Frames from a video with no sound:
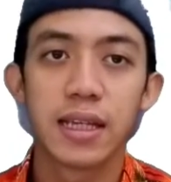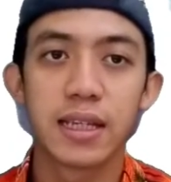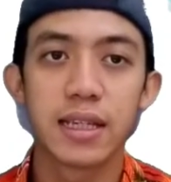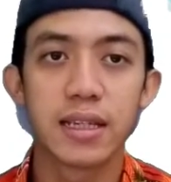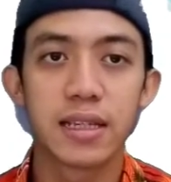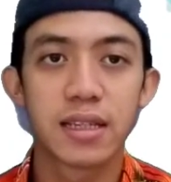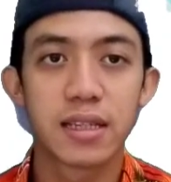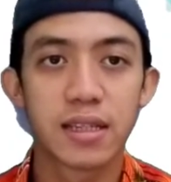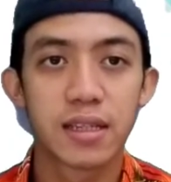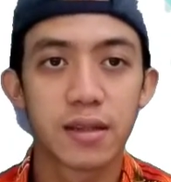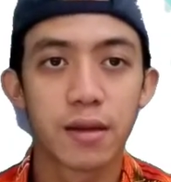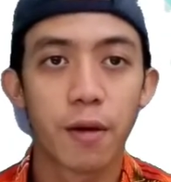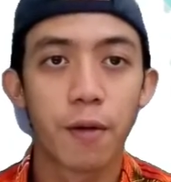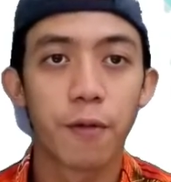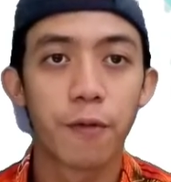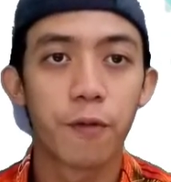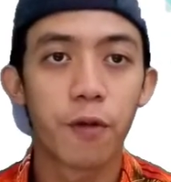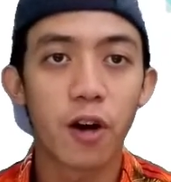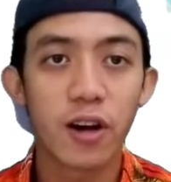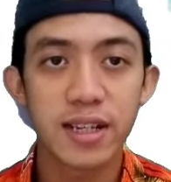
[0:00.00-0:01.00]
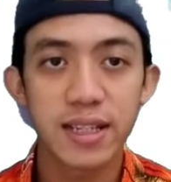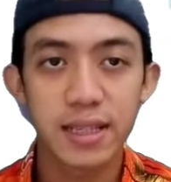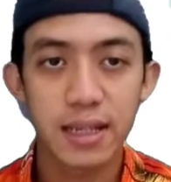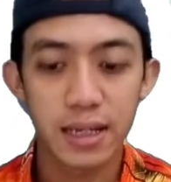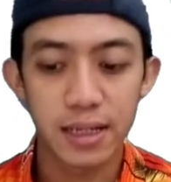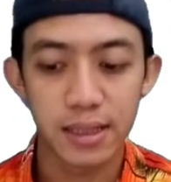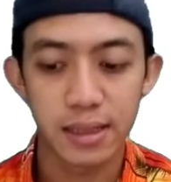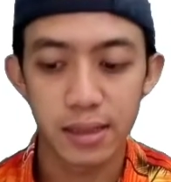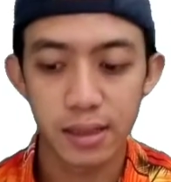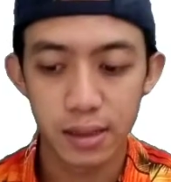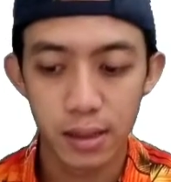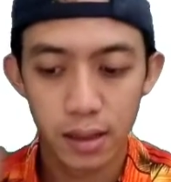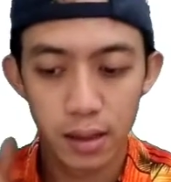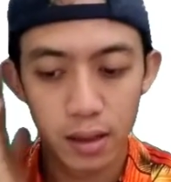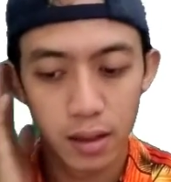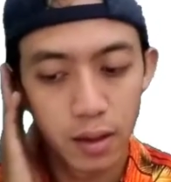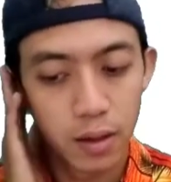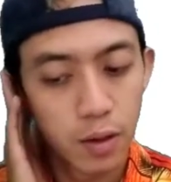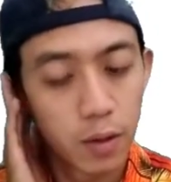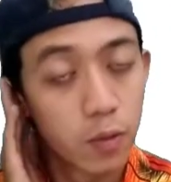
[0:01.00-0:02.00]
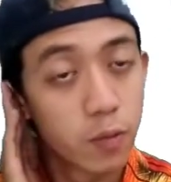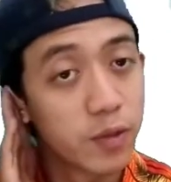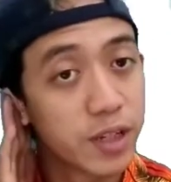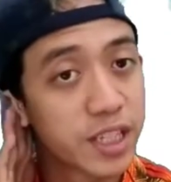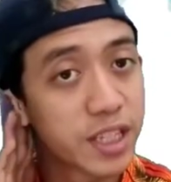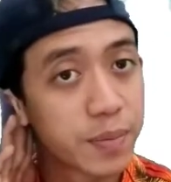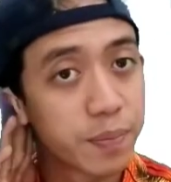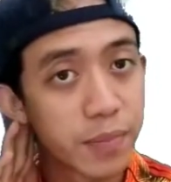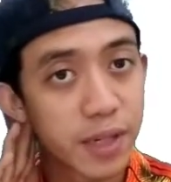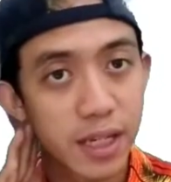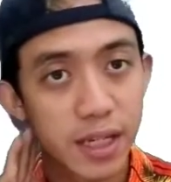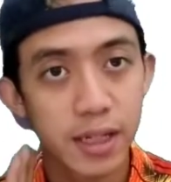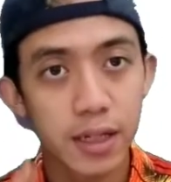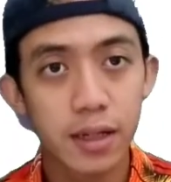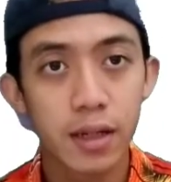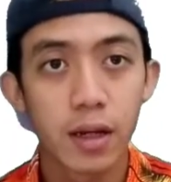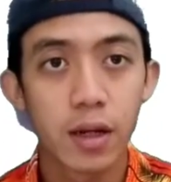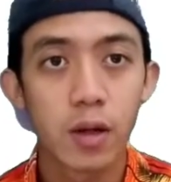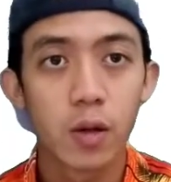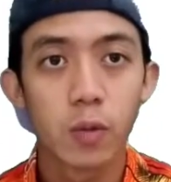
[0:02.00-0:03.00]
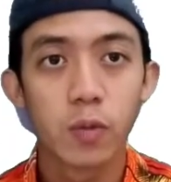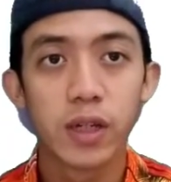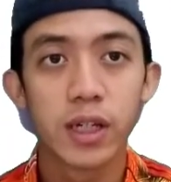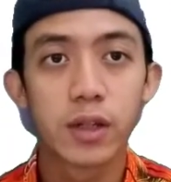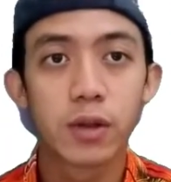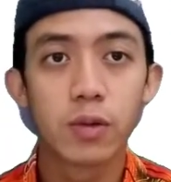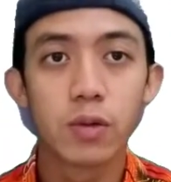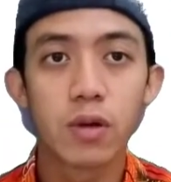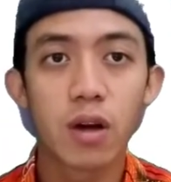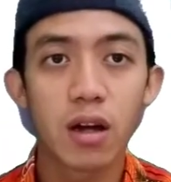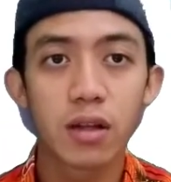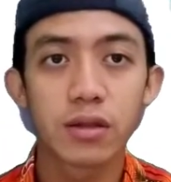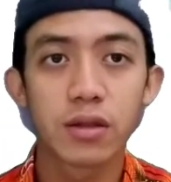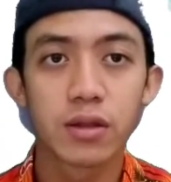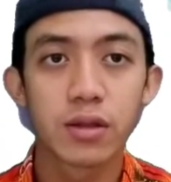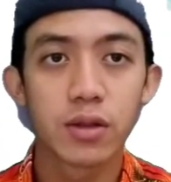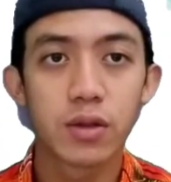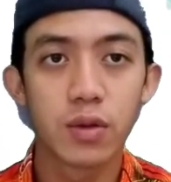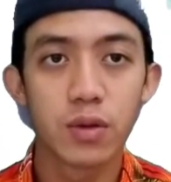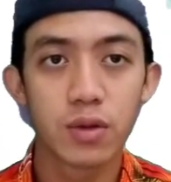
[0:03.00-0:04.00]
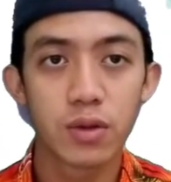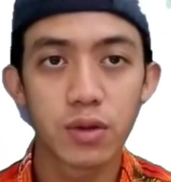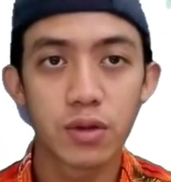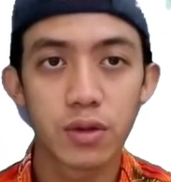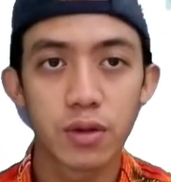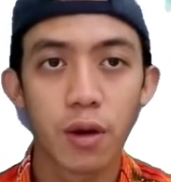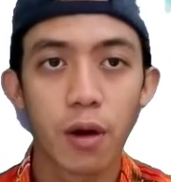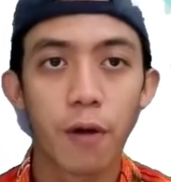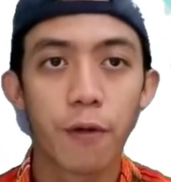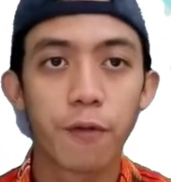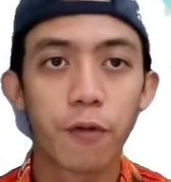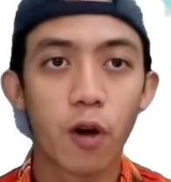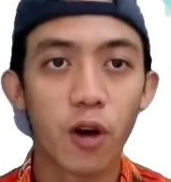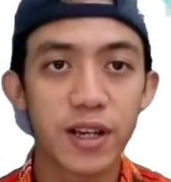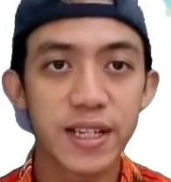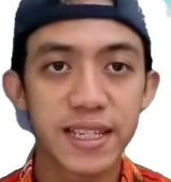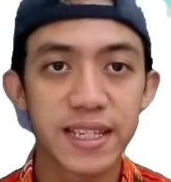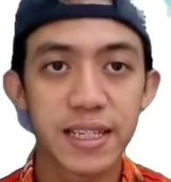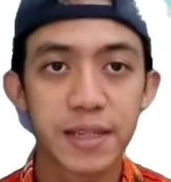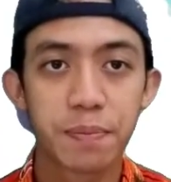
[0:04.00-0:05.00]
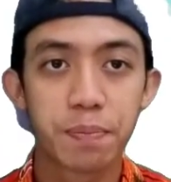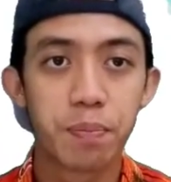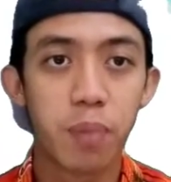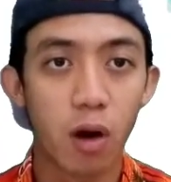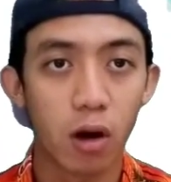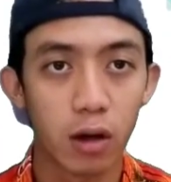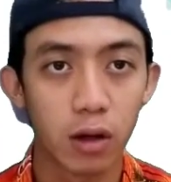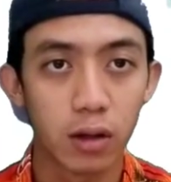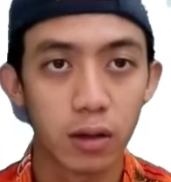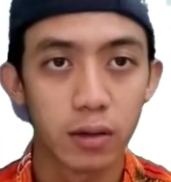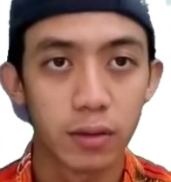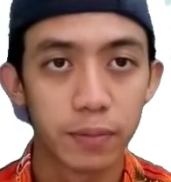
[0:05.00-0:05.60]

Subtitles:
is voiceless, which means we do not use voice box.